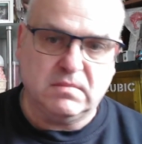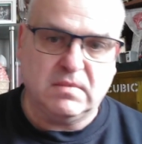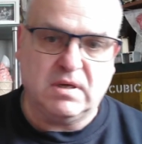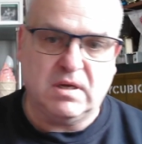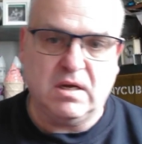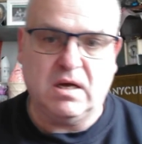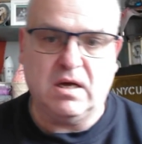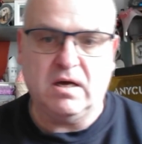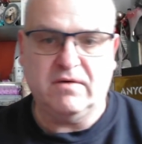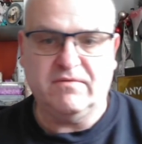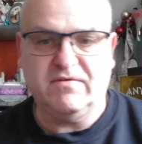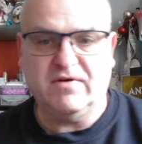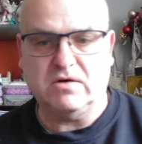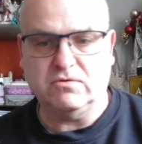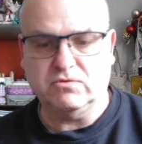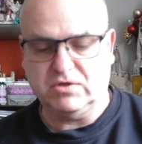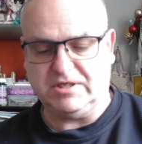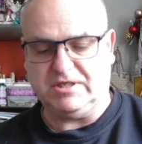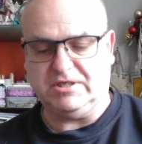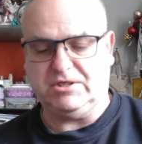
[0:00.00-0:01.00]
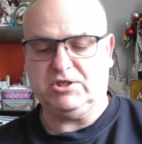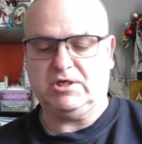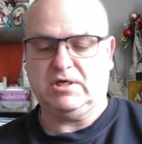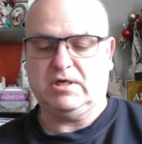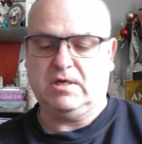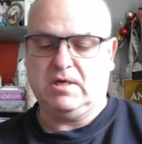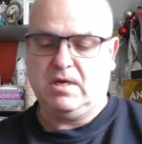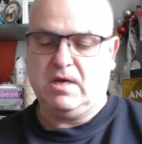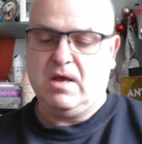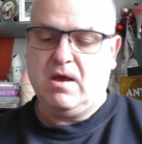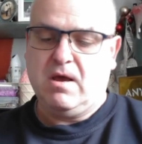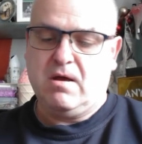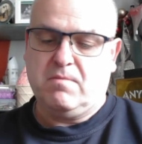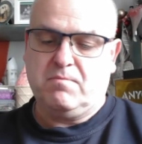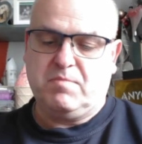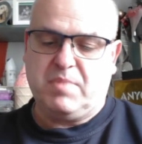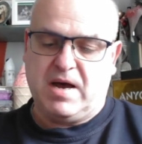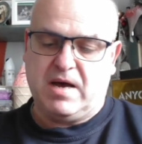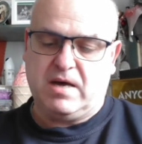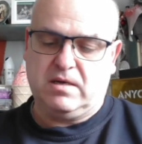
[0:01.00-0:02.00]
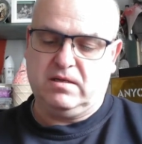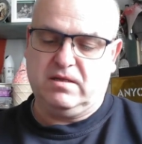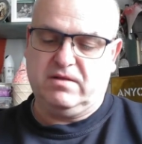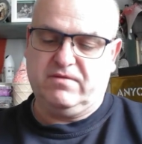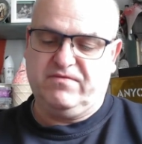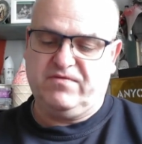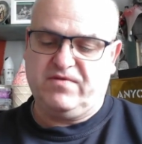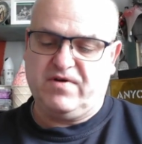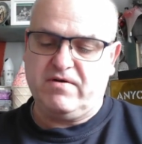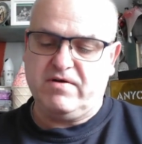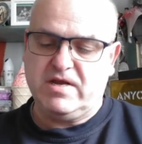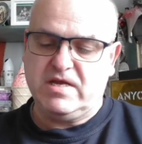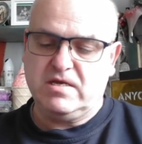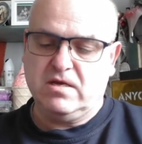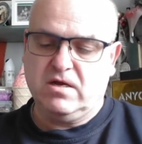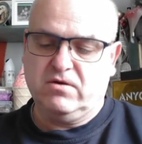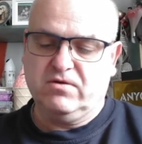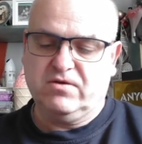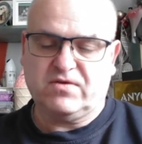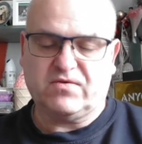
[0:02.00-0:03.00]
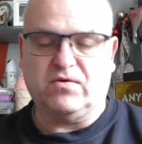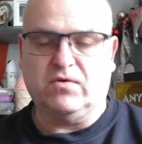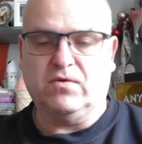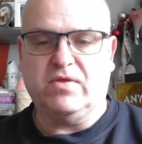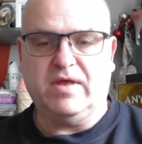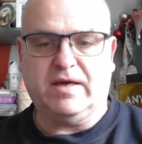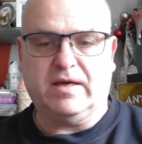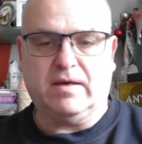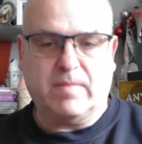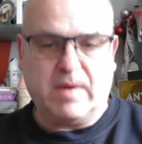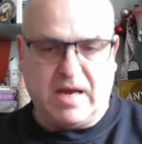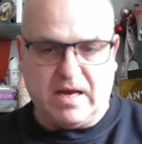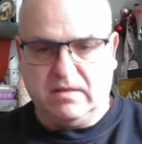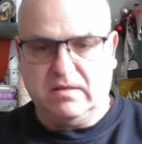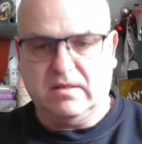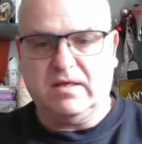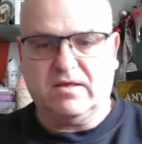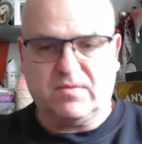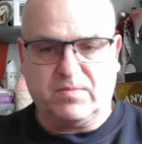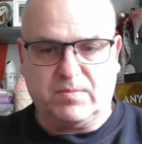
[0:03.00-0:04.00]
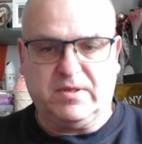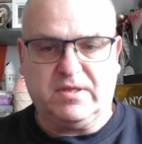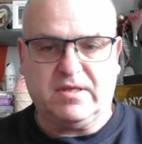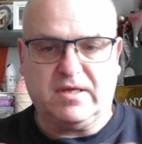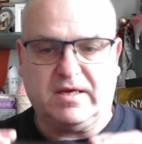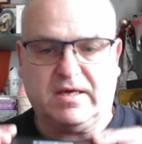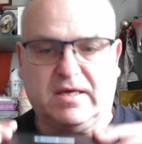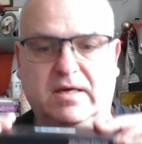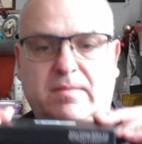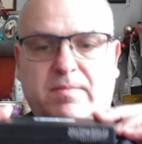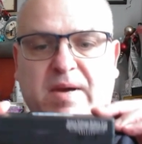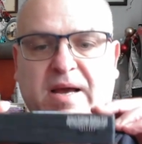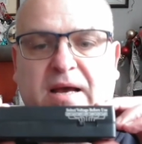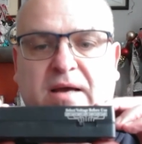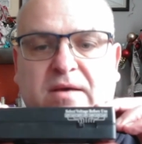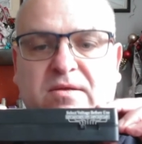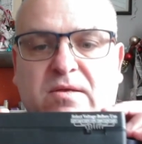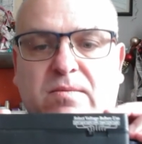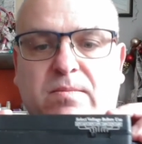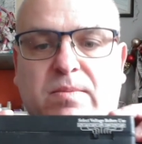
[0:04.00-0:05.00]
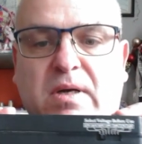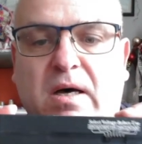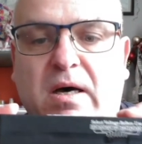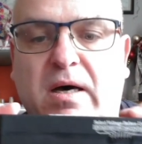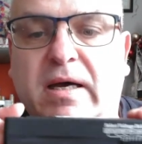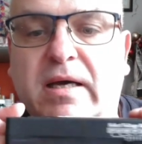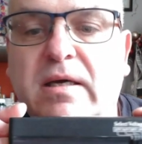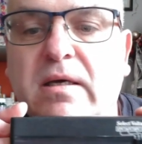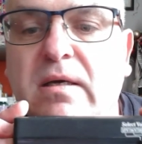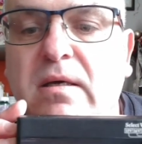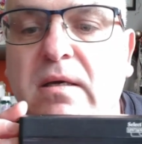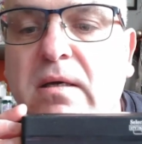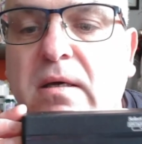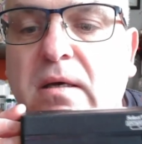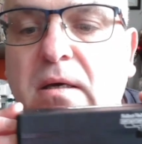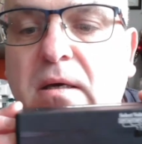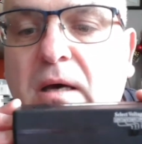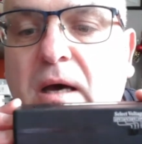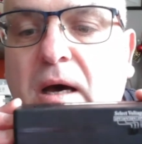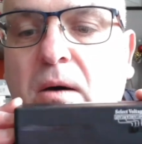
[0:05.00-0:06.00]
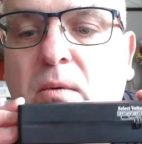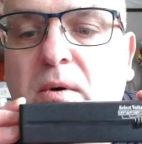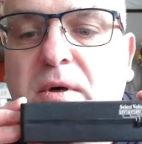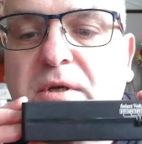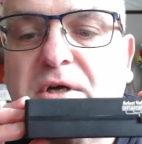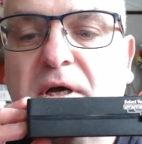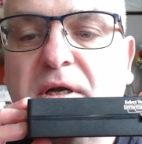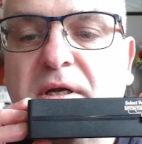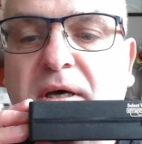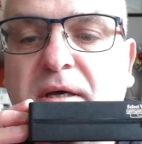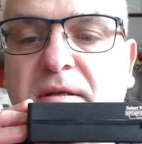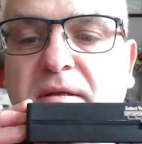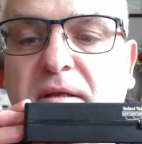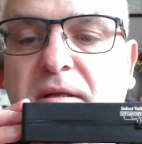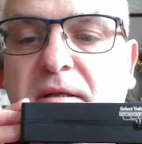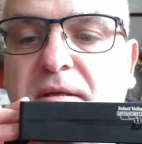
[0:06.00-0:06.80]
voltage. But the very useful thing about this particular power supply, which you